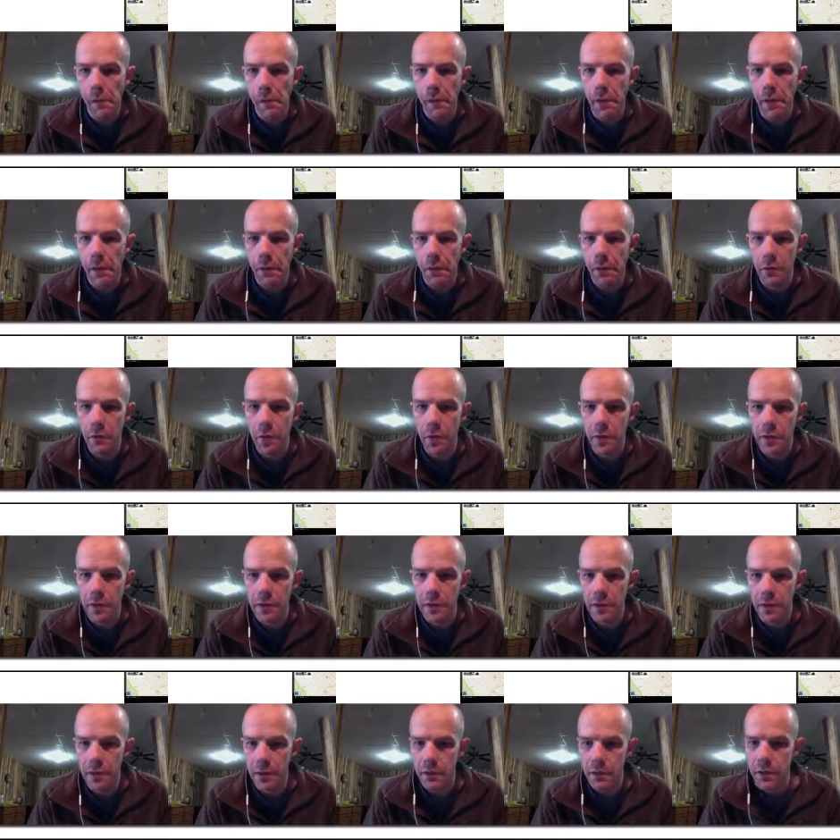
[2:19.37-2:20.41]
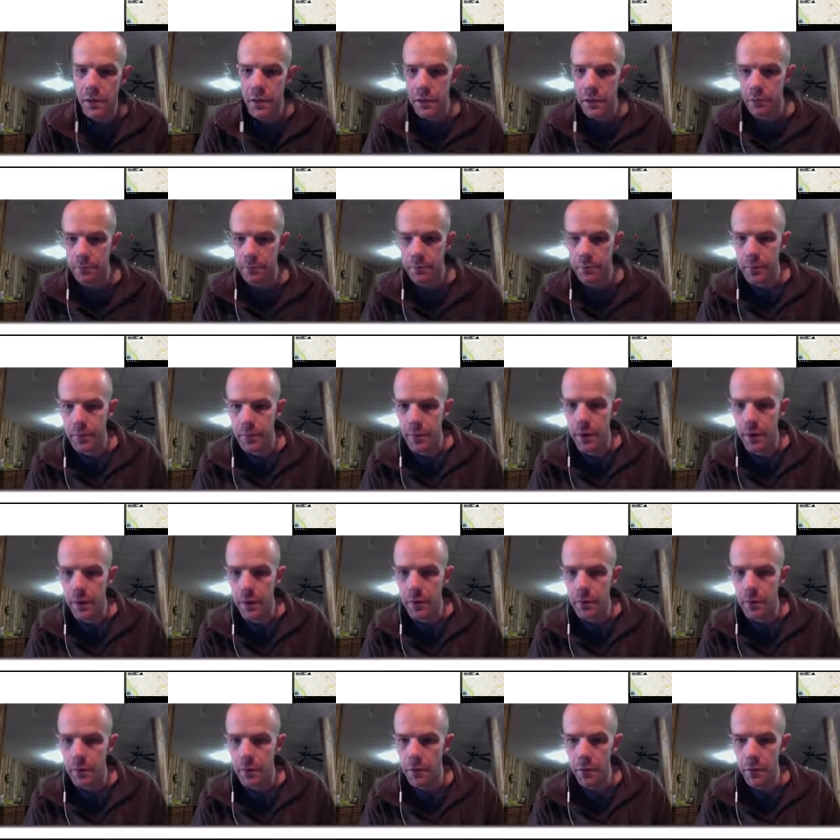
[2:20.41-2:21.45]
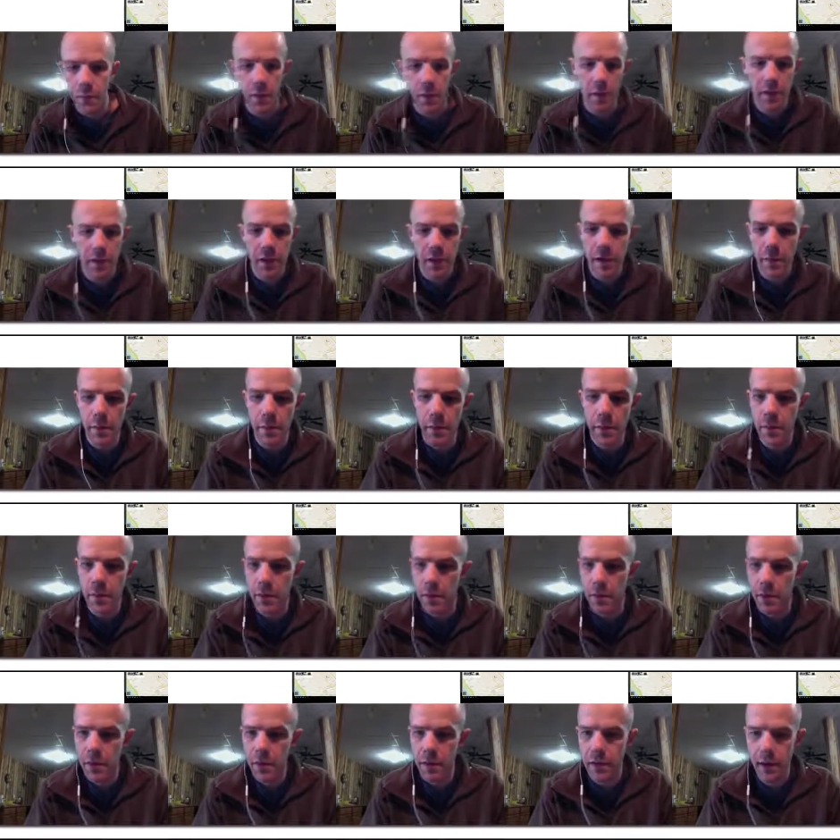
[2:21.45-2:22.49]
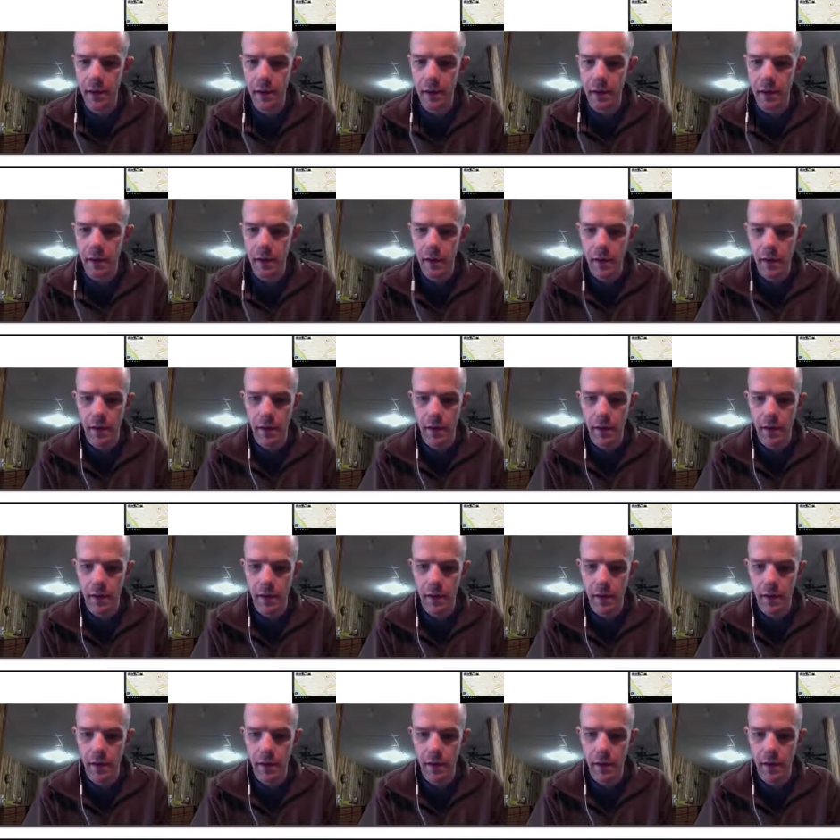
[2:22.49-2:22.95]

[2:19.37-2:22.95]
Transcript: I have to write this stuff down. For the birthday, put in your birthday,